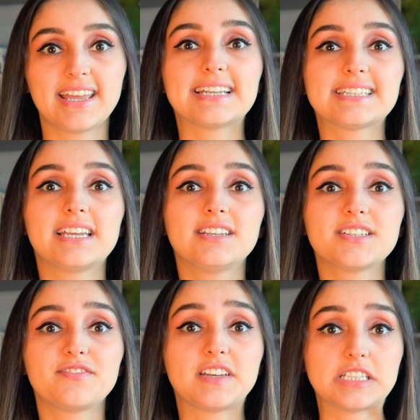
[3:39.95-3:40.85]
It is an
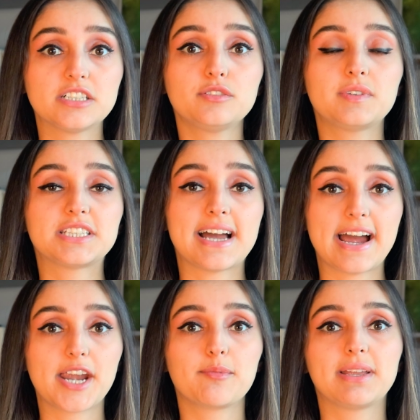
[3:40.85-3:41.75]
individual
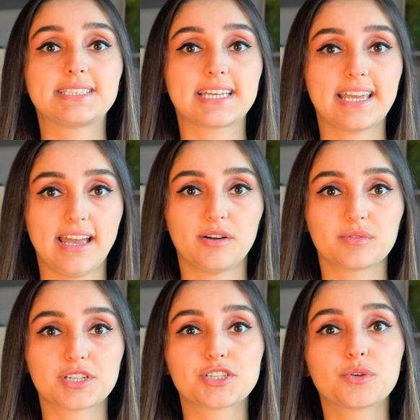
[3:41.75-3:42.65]
retirement
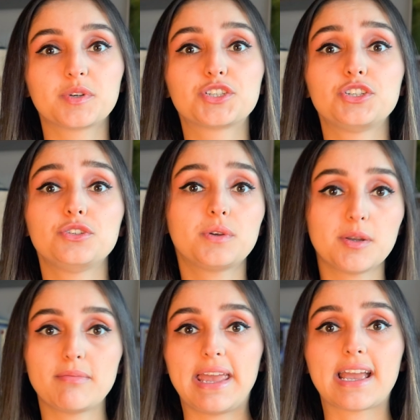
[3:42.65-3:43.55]
account to which you
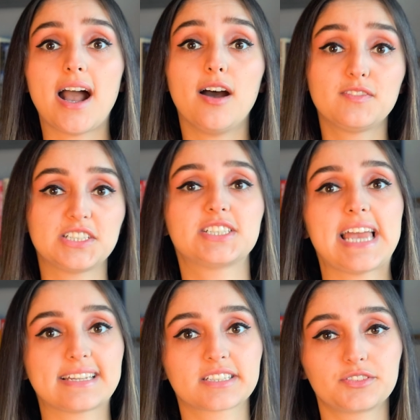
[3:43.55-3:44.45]
can make
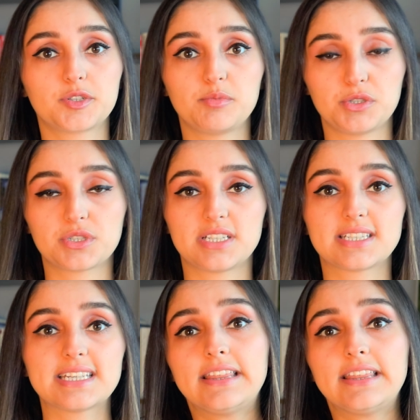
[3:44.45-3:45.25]
after-tax contributions.